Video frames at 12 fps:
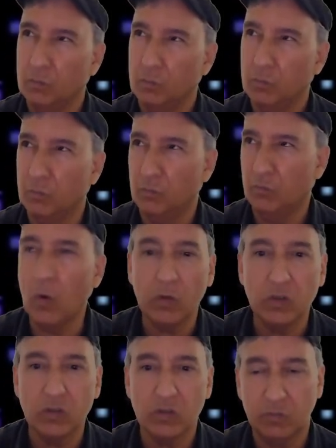
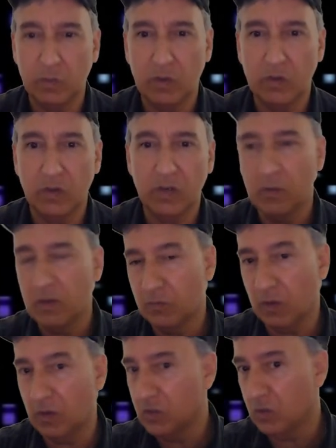focus button on there,
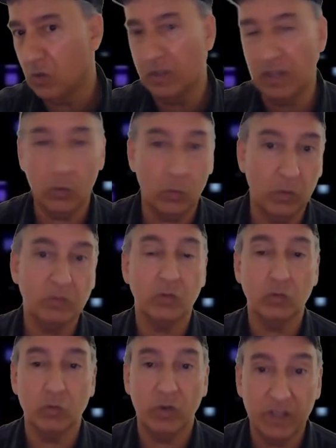I slide that all over, so I
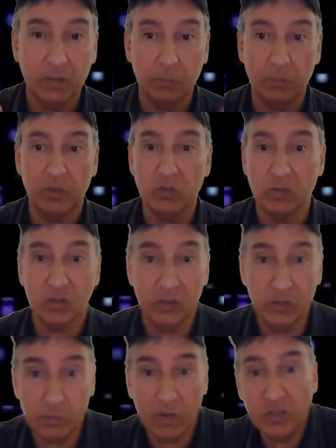try to get the picture as
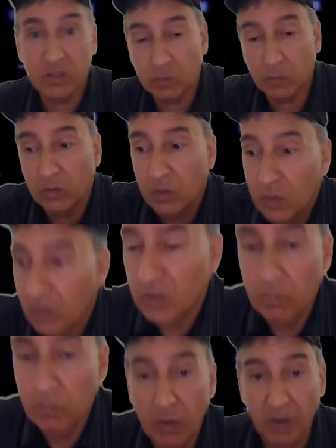clear as possible,
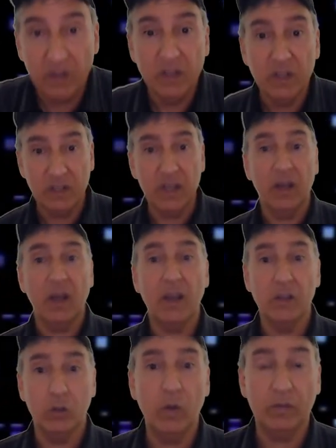but yeah, I
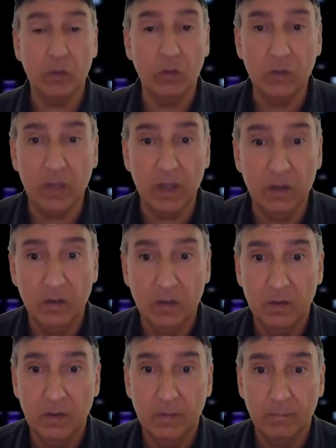do have to do that,
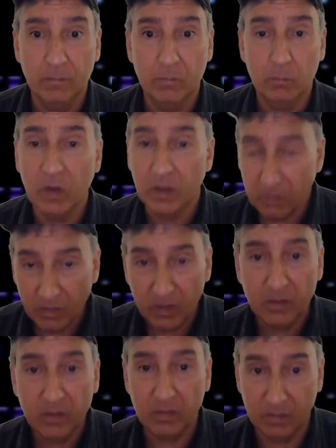but
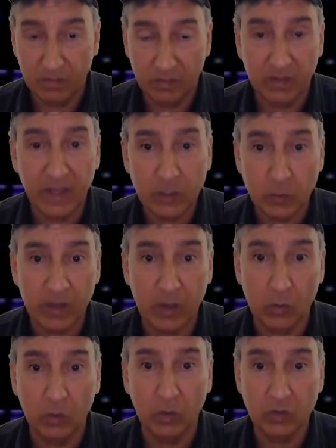that's where I
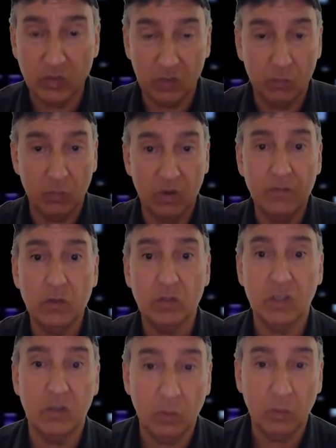get all those. Whenever you
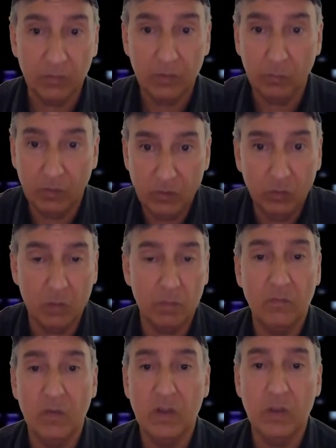see, when you look at
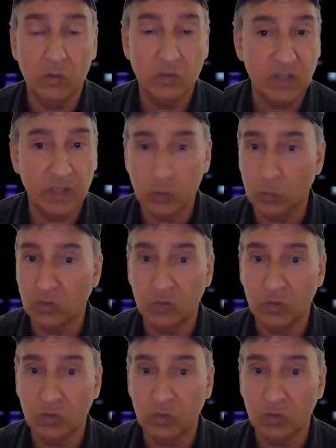my videos, that's also